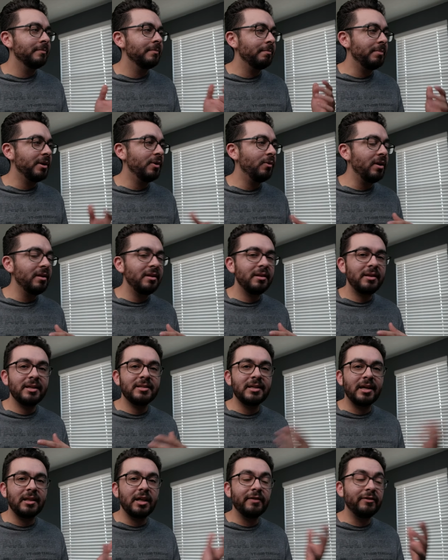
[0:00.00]
But one of the
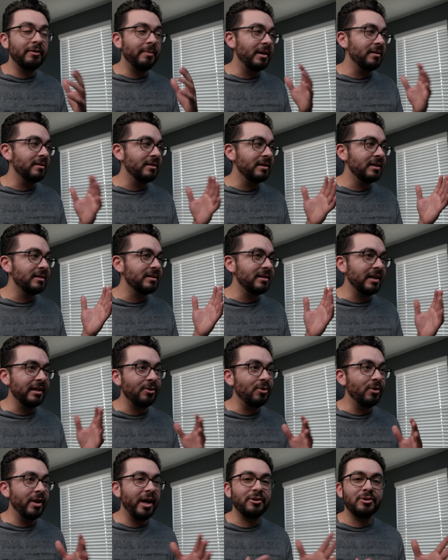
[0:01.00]
things I loved about this like
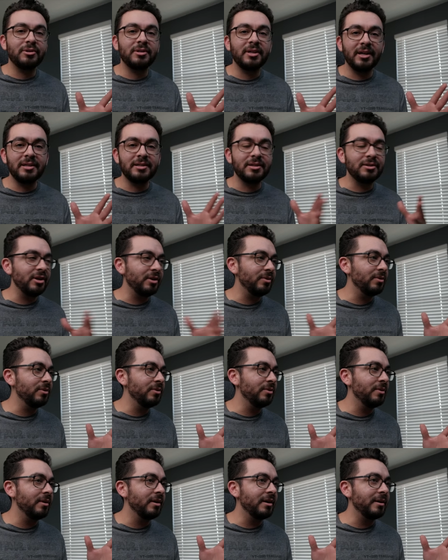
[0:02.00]
whole exercise in
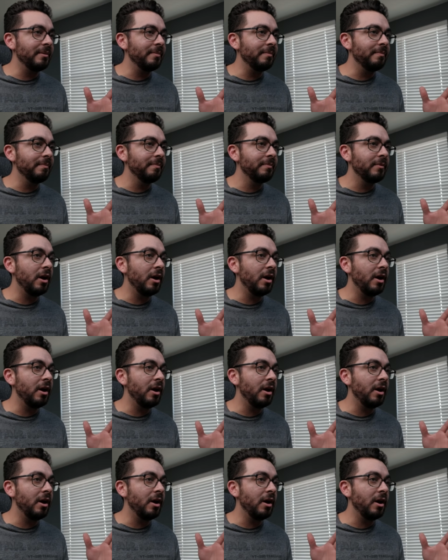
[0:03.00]
general um,